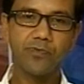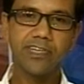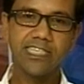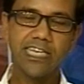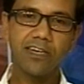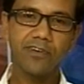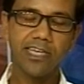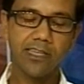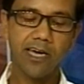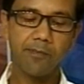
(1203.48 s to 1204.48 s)
we will deal
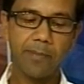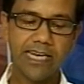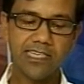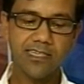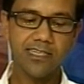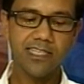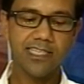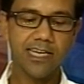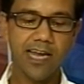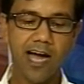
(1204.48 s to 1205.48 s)
with painters
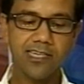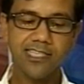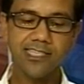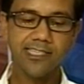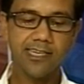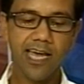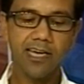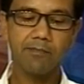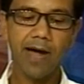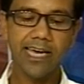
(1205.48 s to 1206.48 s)
and artists
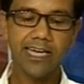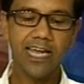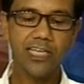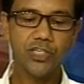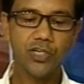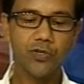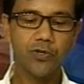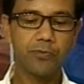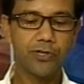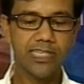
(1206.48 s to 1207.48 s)
like Michelangelo,
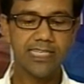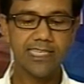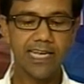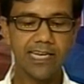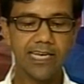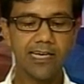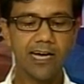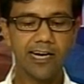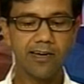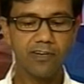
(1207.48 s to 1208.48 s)
Botticelli,
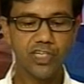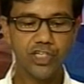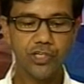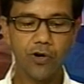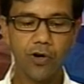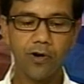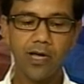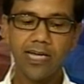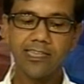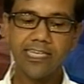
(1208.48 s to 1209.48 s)
Caravaggio,
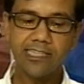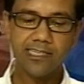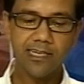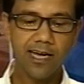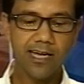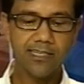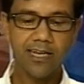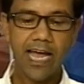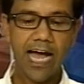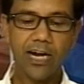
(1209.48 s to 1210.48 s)
Titian,
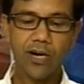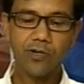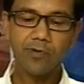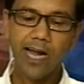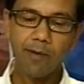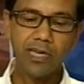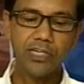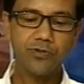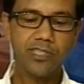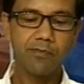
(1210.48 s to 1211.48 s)
and coming
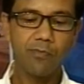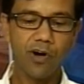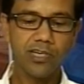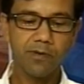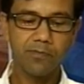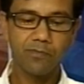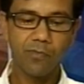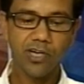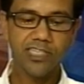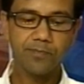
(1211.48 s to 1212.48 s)
to the
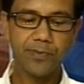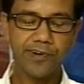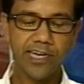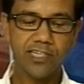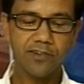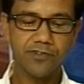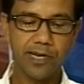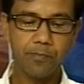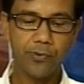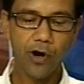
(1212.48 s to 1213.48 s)
modern period of
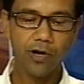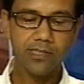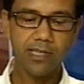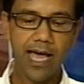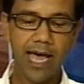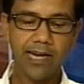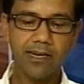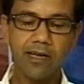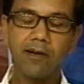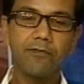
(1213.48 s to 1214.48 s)
Rembrandt and
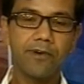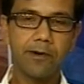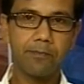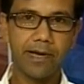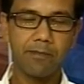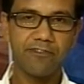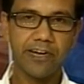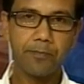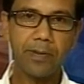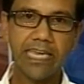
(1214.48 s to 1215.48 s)

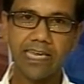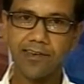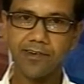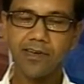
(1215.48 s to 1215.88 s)
Vermeer.